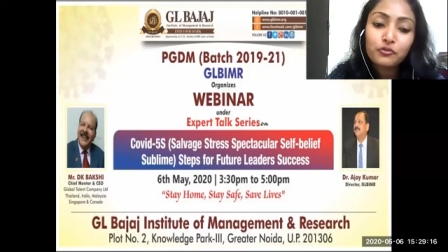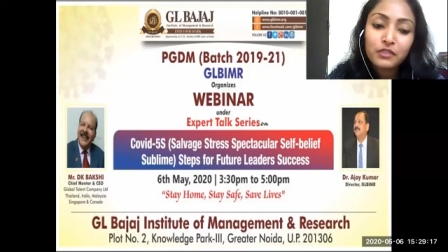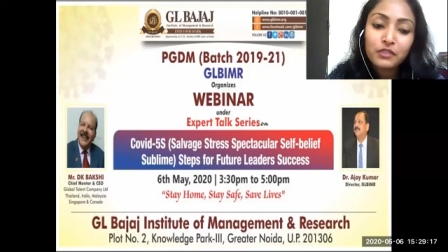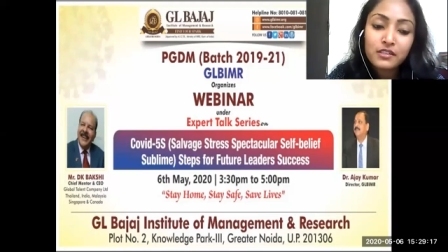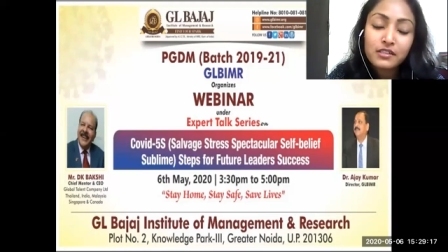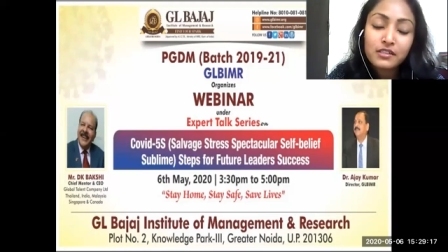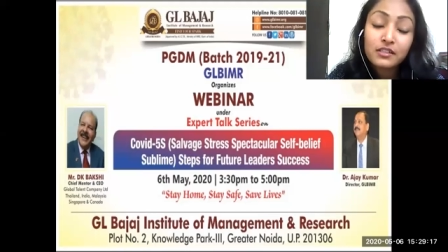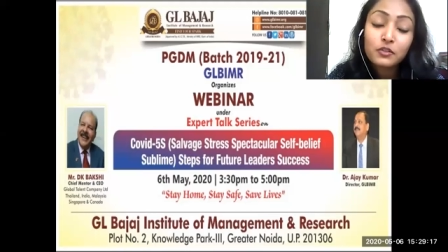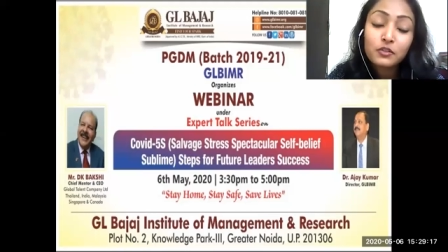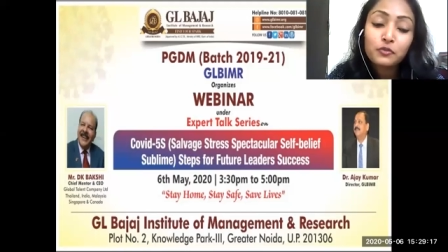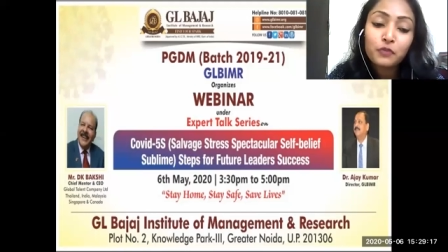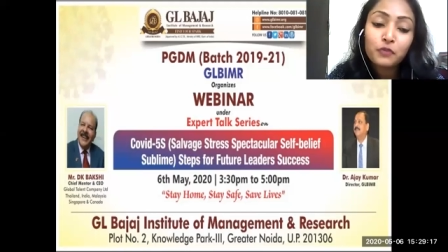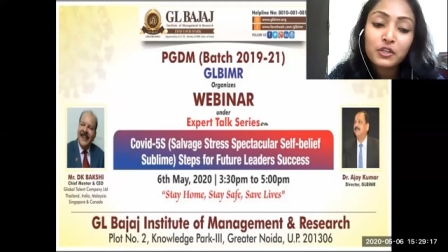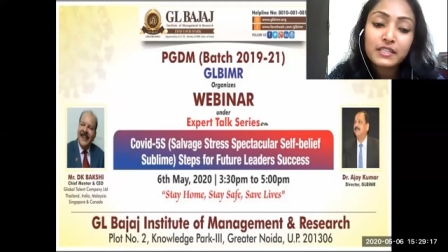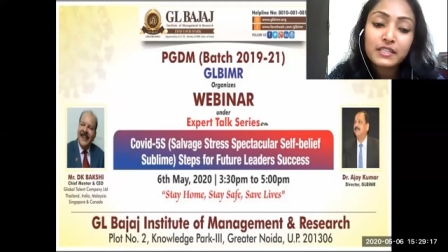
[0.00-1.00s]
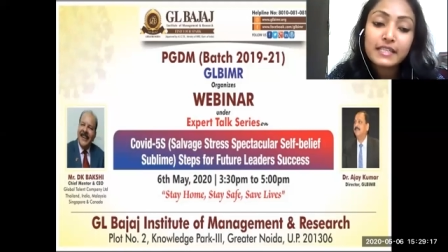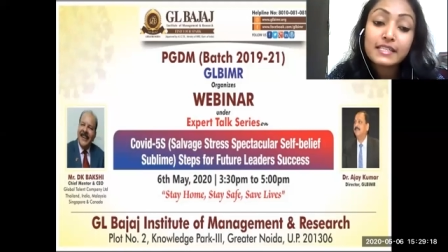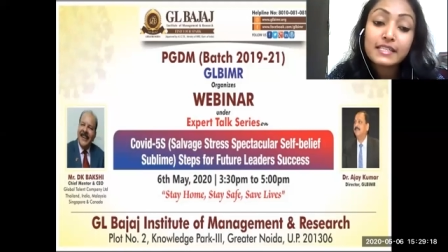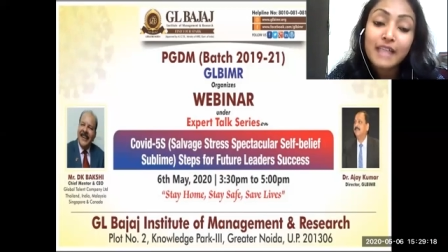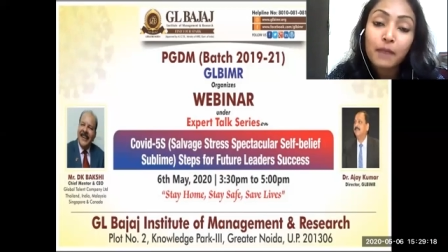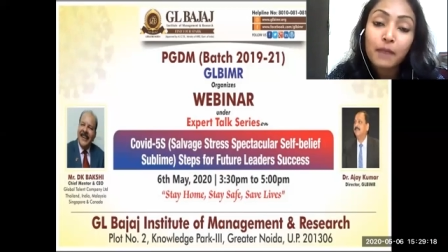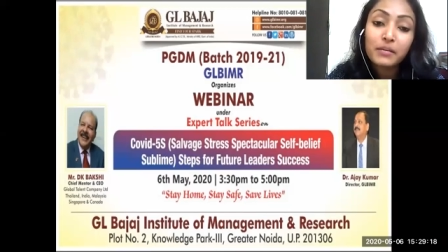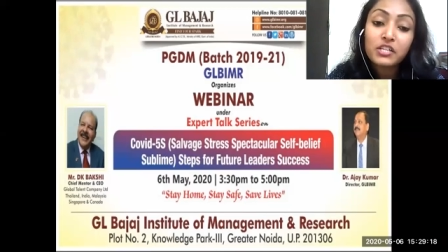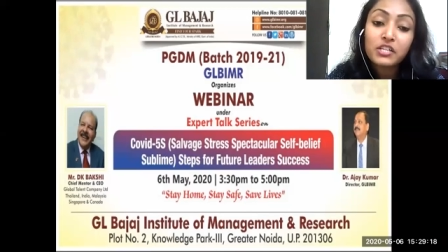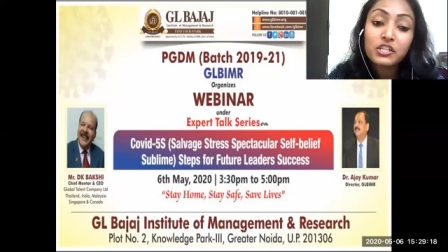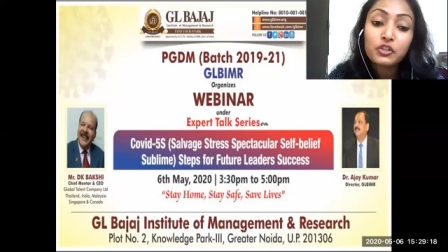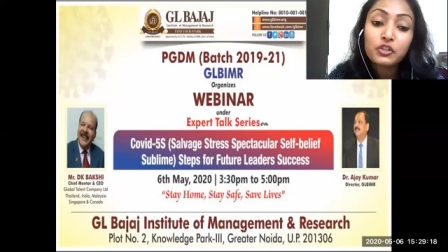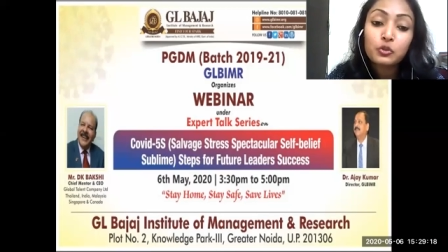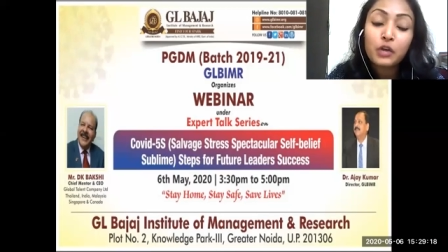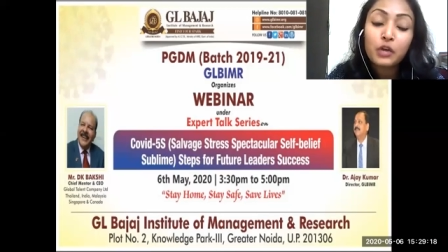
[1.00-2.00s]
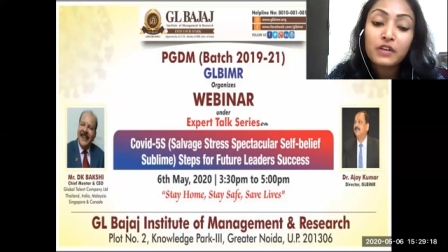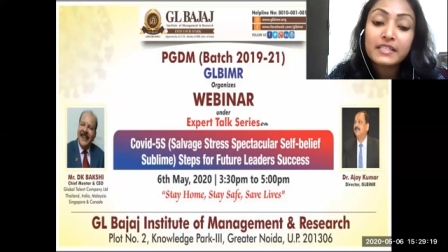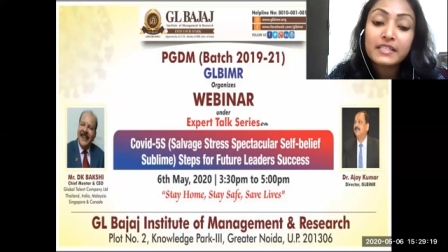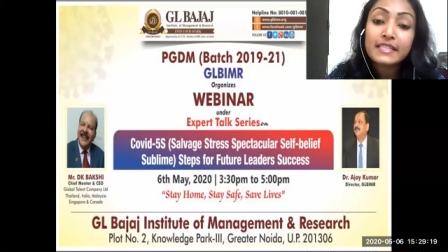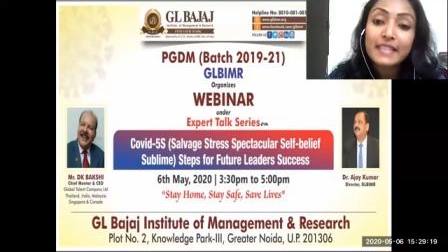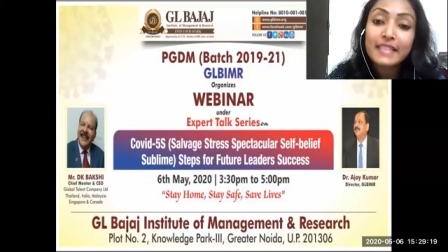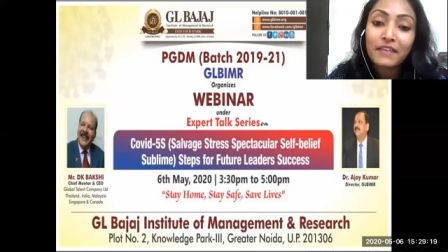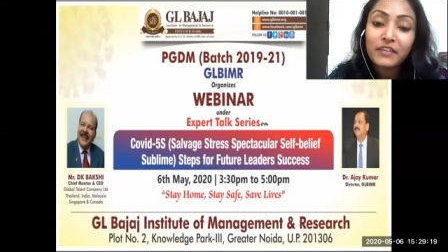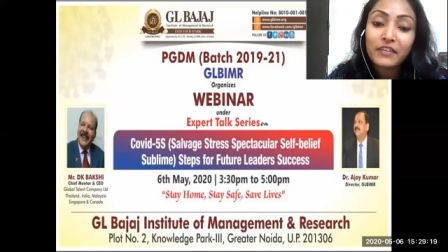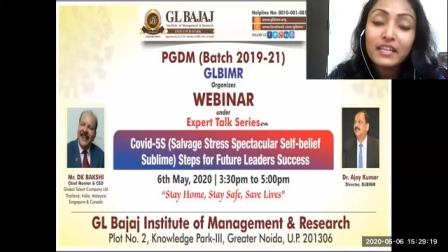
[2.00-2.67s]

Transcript: uh, institute was established in 2007